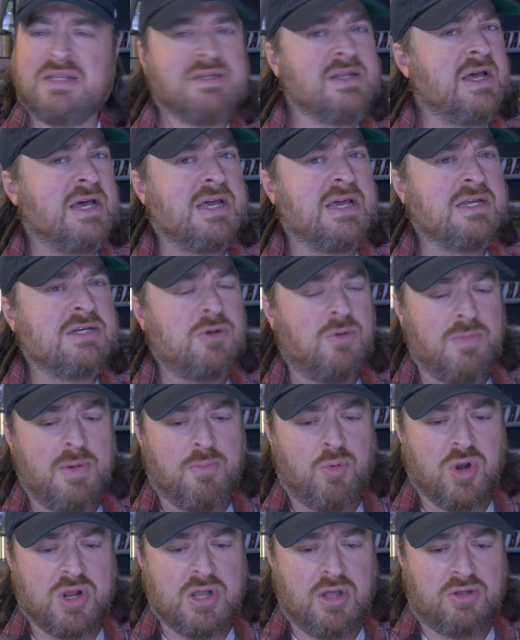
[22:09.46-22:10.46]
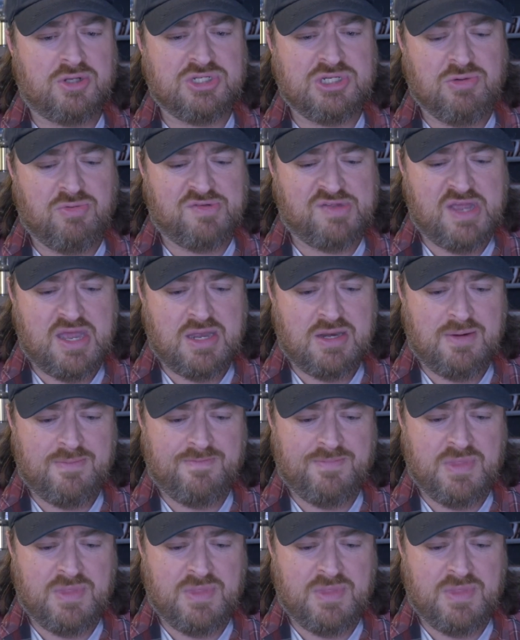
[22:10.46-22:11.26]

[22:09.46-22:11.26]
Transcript: I don't remember what college he was at.